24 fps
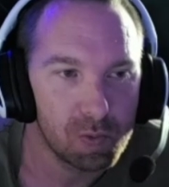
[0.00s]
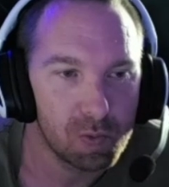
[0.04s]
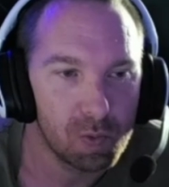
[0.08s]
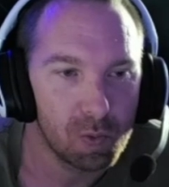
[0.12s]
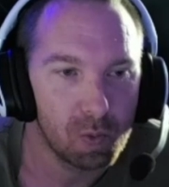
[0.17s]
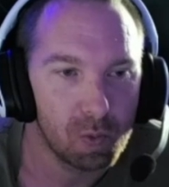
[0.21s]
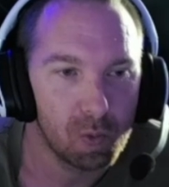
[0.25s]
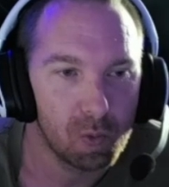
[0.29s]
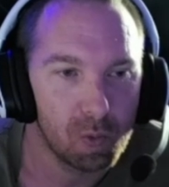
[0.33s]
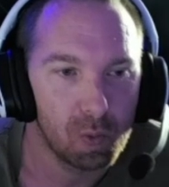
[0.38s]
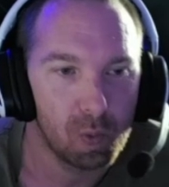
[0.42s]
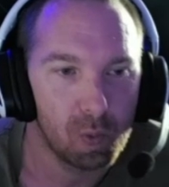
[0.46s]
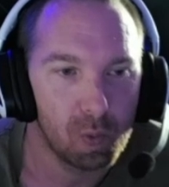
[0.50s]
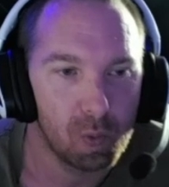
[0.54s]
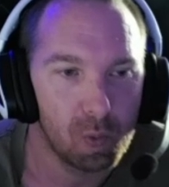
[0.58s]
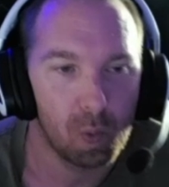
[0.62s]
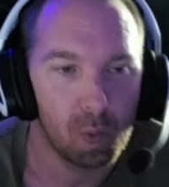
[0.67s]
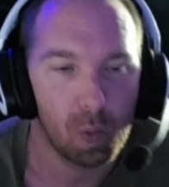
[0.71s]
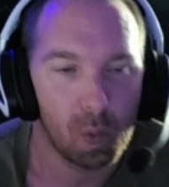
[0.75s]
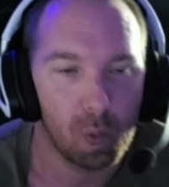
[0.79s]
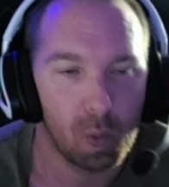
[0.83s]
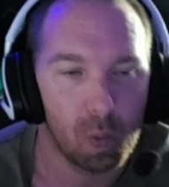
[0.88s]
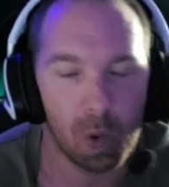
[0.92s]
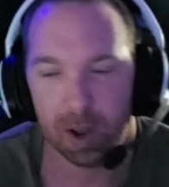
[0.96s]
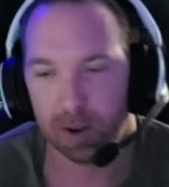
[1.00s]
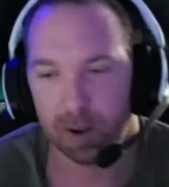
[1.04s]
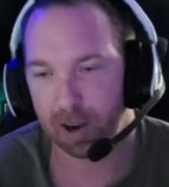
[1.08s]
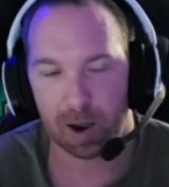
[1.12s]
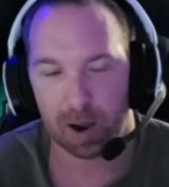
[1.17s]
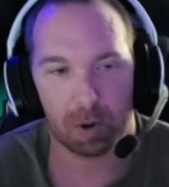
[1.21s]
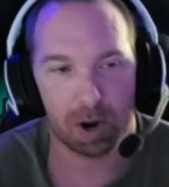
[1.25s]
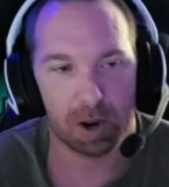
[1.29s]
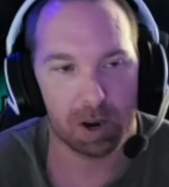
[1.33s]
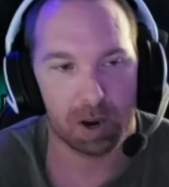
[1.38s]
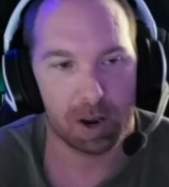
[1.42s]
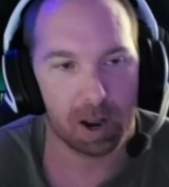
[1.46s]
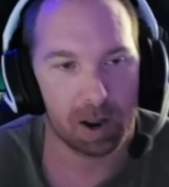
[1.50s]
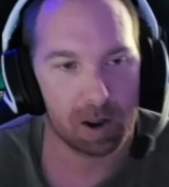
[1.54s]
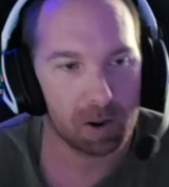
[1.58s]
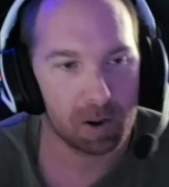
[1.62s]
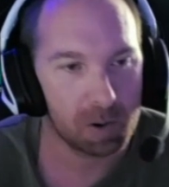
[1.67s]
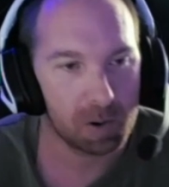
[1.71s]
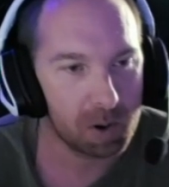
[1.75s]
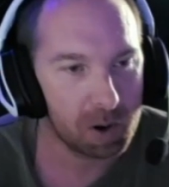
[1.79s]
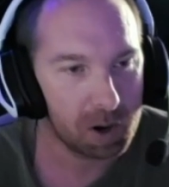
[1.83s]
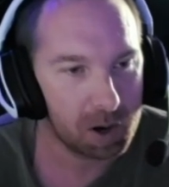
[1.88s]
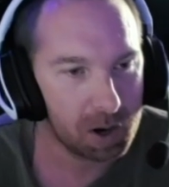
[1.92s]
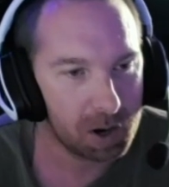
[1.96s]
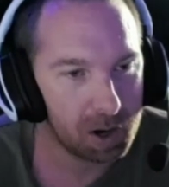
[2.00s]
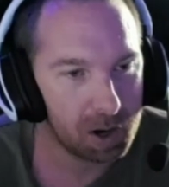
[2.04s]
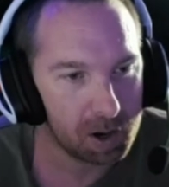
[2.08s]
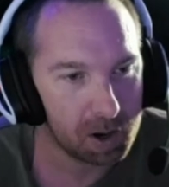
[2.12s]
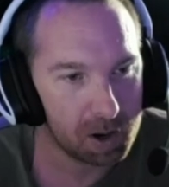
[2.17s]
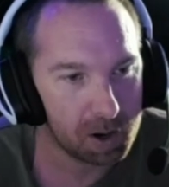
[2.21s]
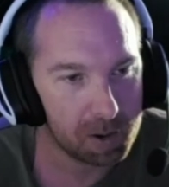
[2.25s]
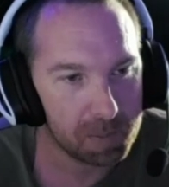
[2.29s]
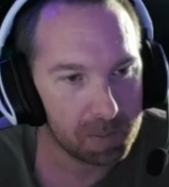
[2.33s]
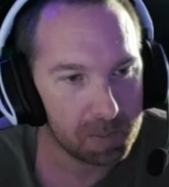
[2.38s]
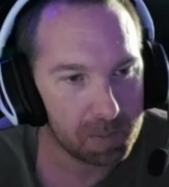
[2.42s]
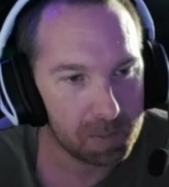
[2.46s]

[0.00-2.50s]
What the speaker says: went like I'm right now,